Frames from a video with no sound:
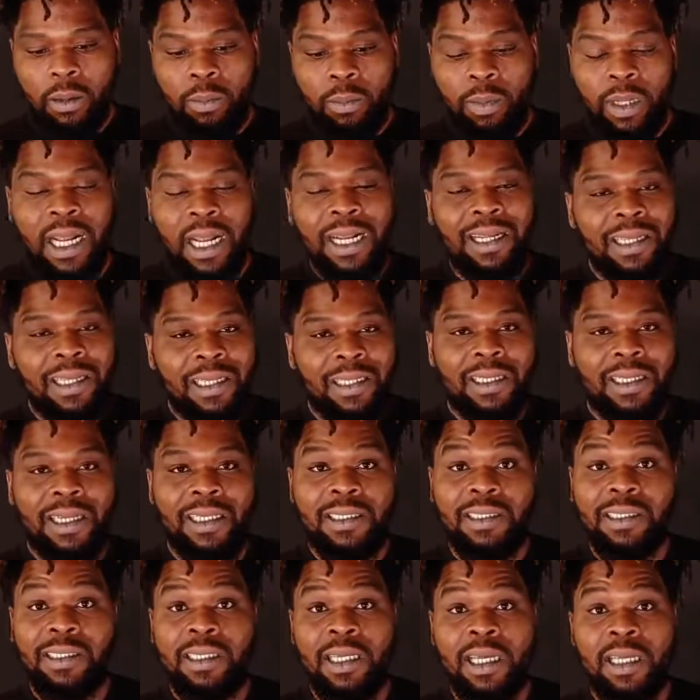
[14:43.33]
But I need
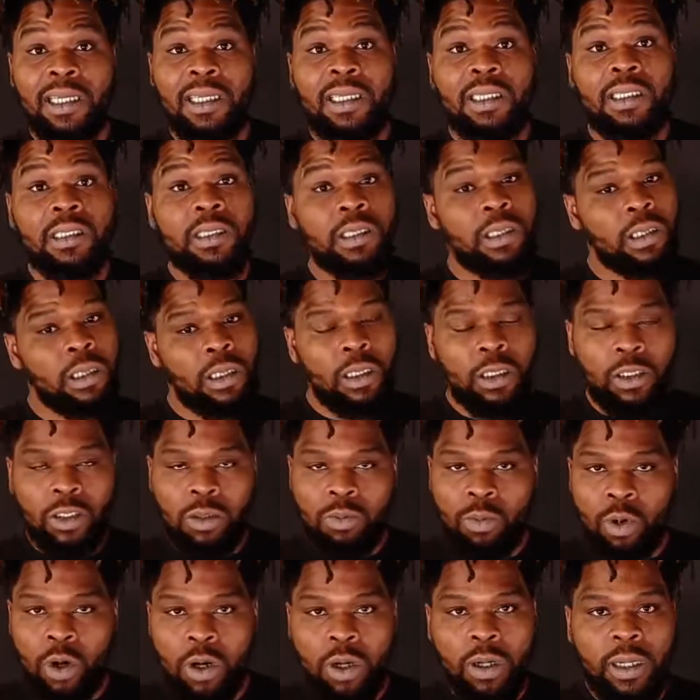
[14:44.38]
that today, because
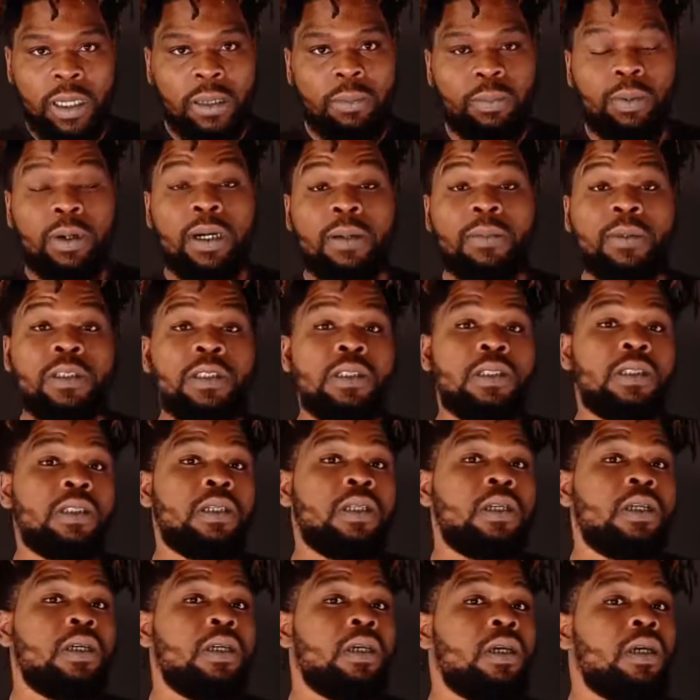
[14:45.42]
tomorrow ain't promised.
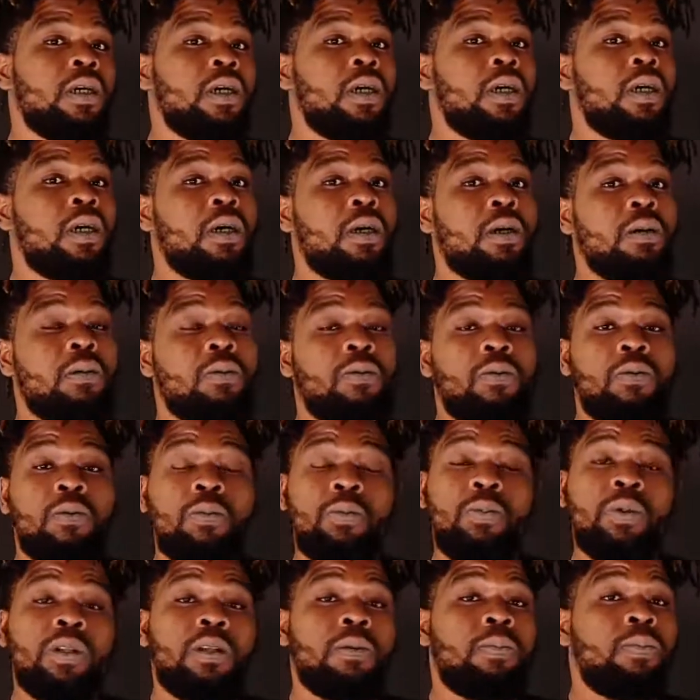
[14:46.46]

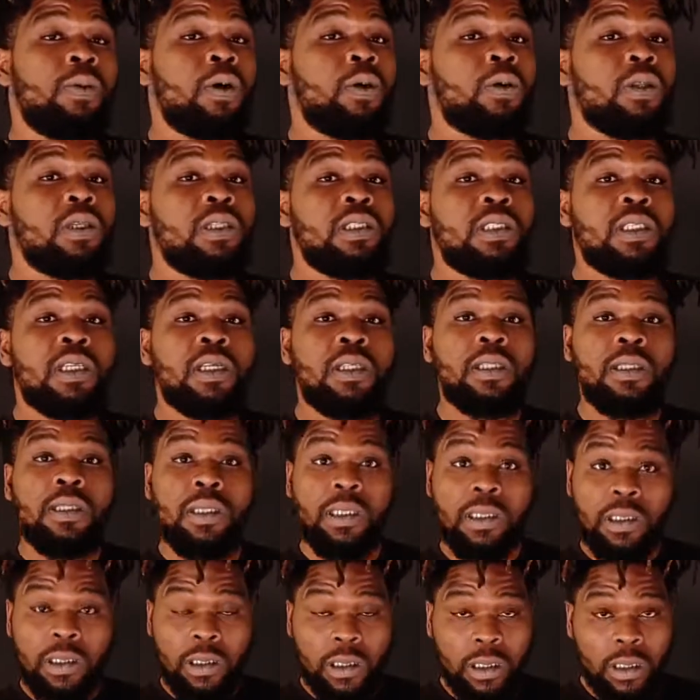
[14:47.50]
With the police killing
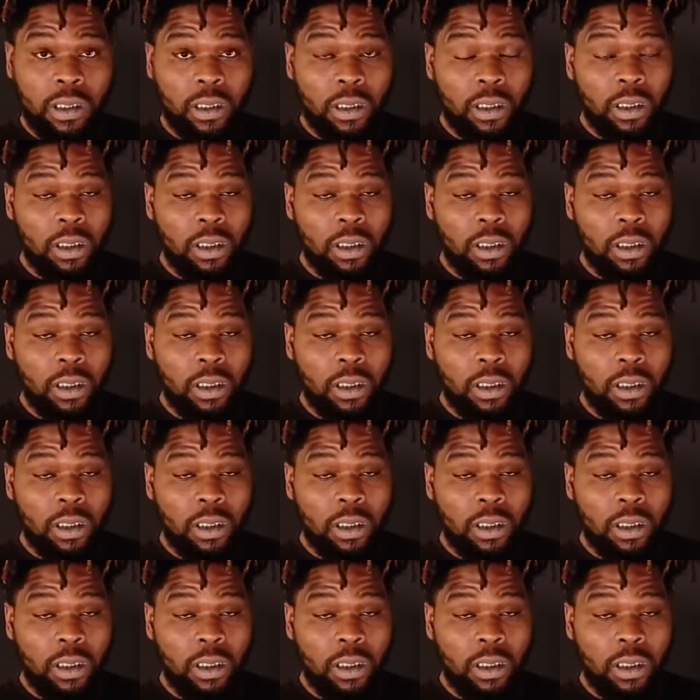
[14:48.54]
us,